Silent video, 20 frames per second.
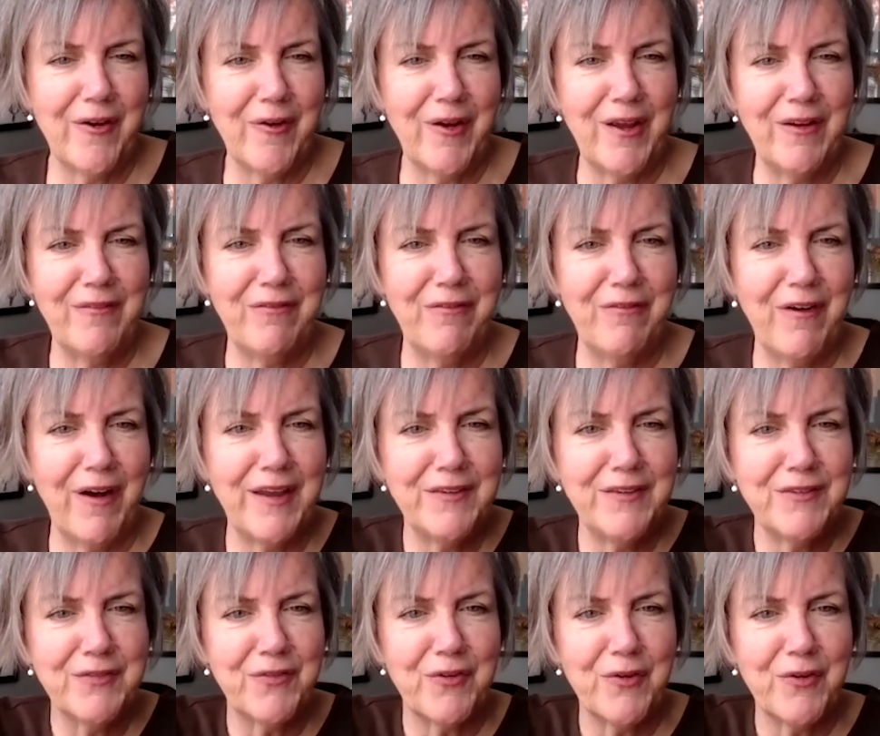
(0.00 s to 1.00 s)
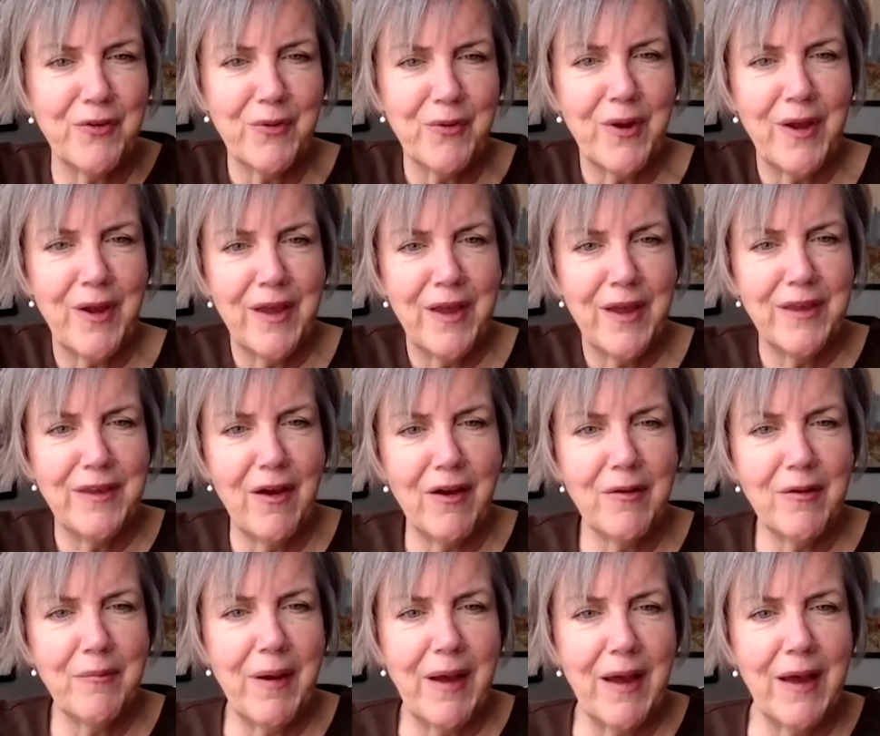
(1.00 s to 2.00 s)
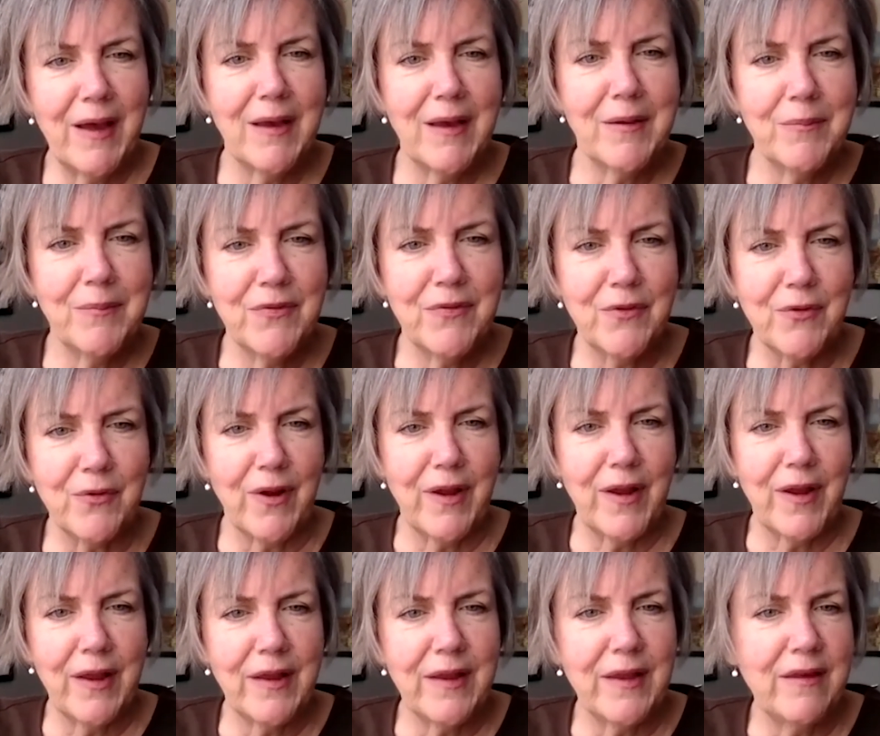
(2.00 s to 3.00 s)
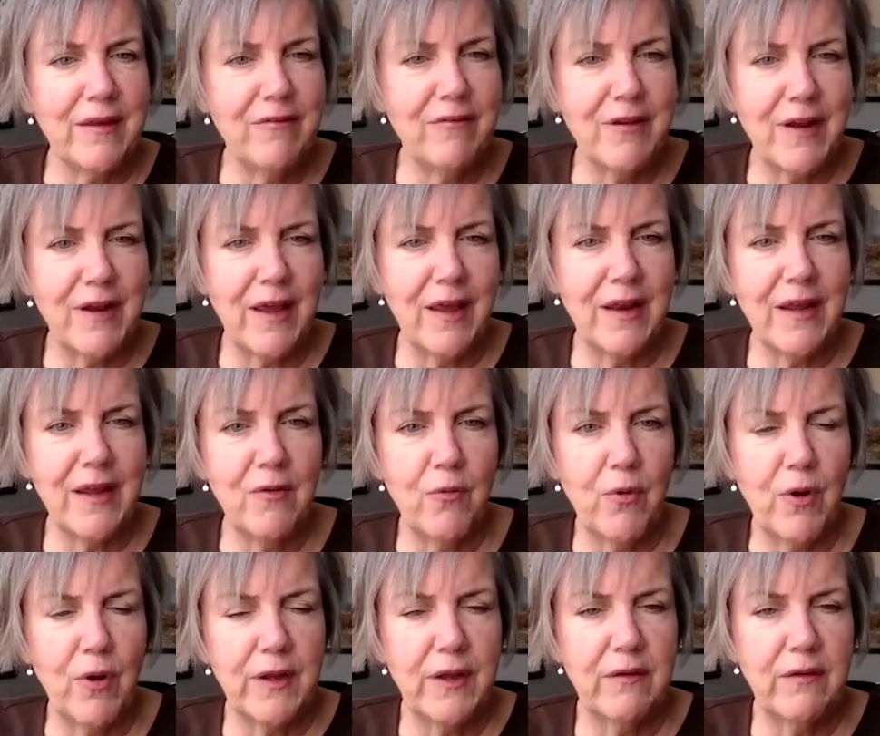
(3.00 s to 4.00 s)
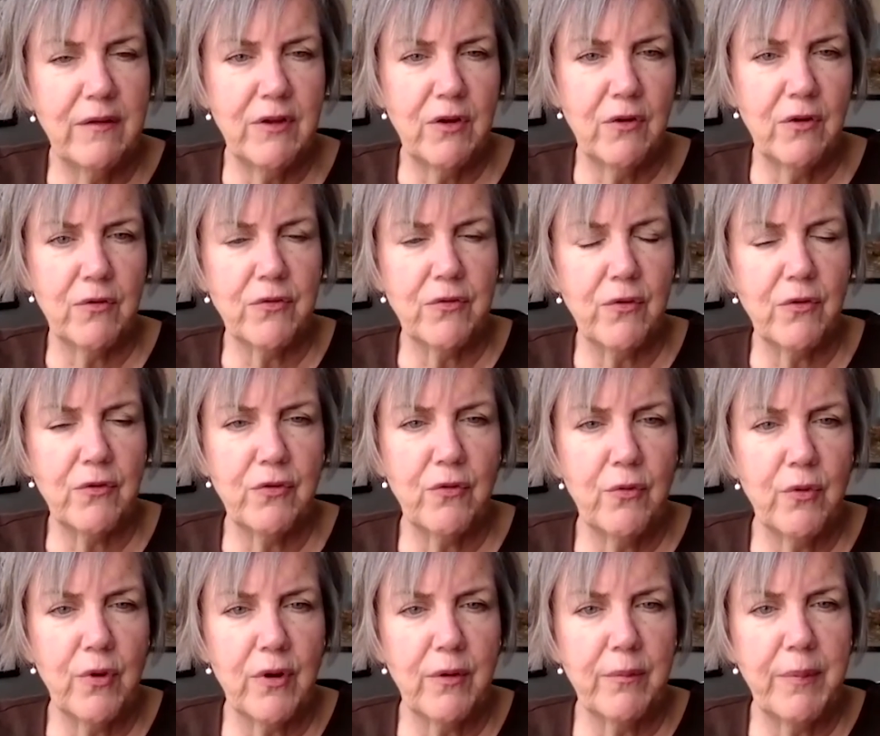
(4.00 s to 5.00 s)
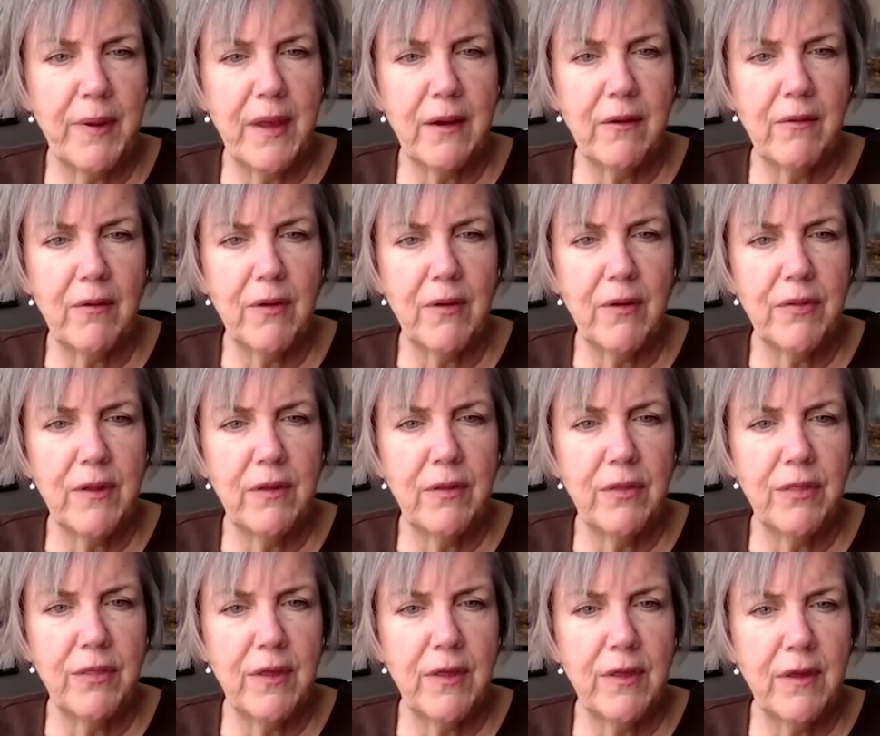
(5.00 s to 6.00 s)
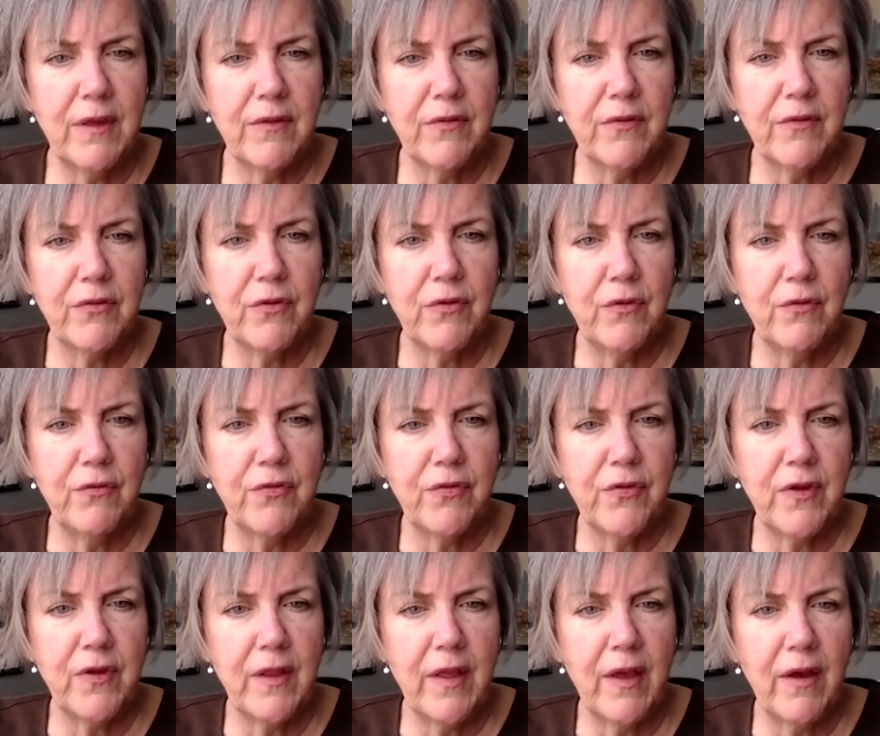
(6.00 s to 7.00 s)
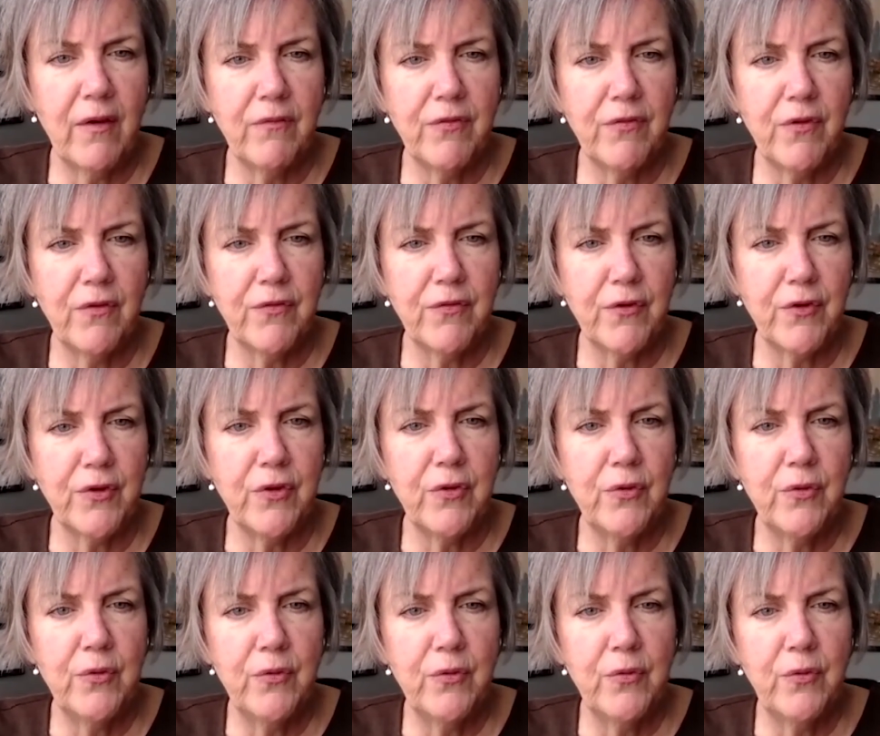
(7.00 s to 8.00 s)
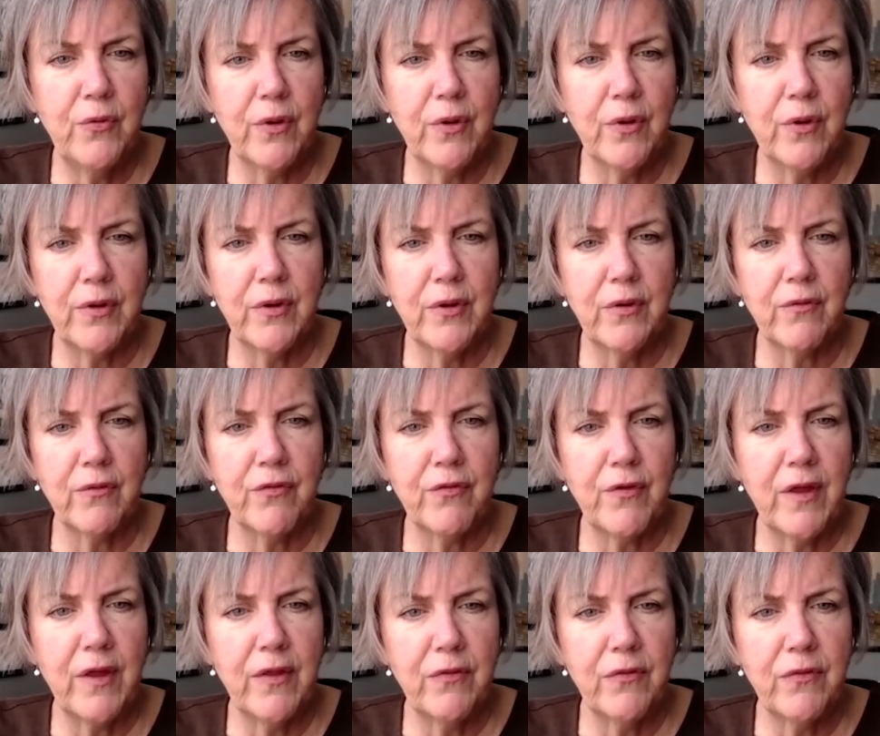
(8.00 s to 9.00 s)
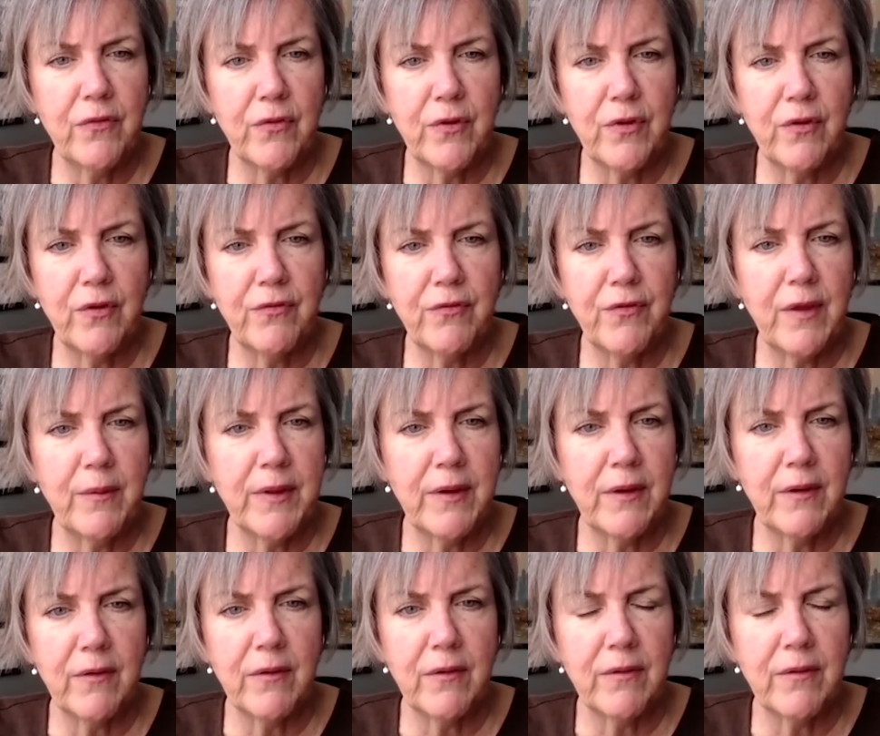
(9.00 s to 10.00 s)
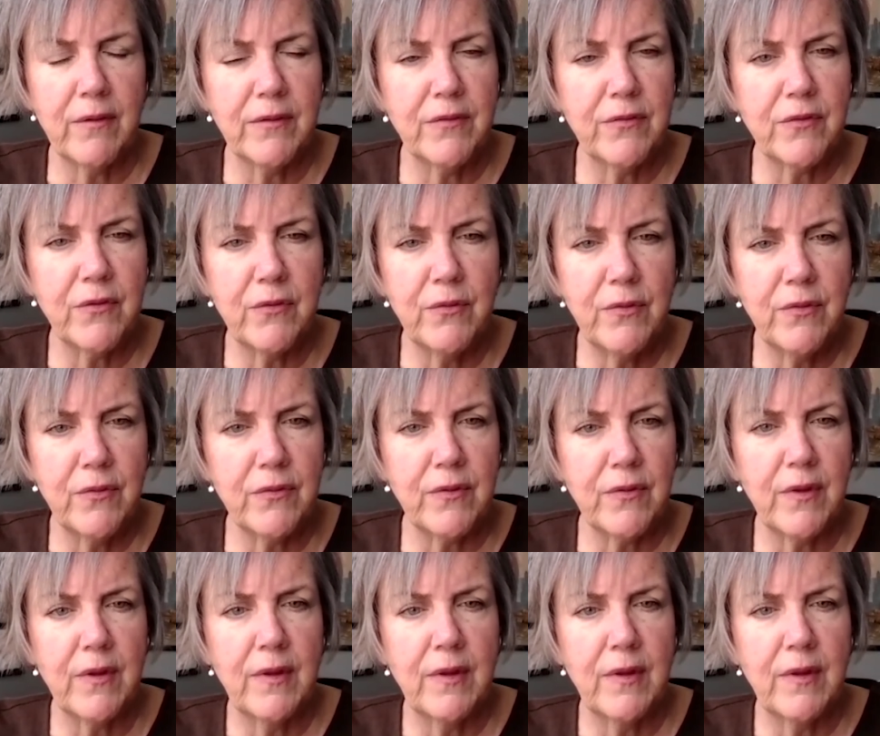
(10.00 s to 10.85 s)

advice for young moms or even anyone, given your social work background, that you think you've seen helpful for you or your friends or your family or students?